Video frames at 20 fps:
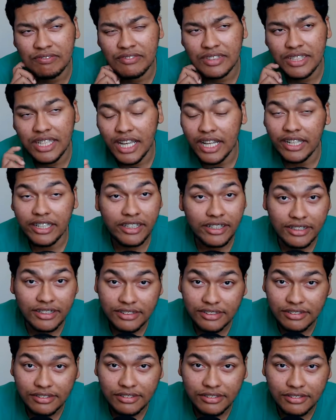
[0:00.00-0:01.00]
And it
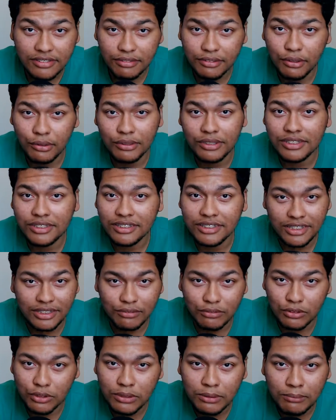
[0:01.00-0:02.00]
is, of course, because I
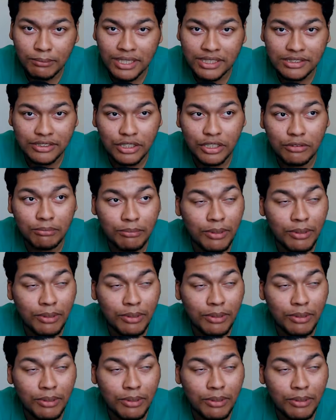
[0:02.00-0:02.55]
have a room to myself.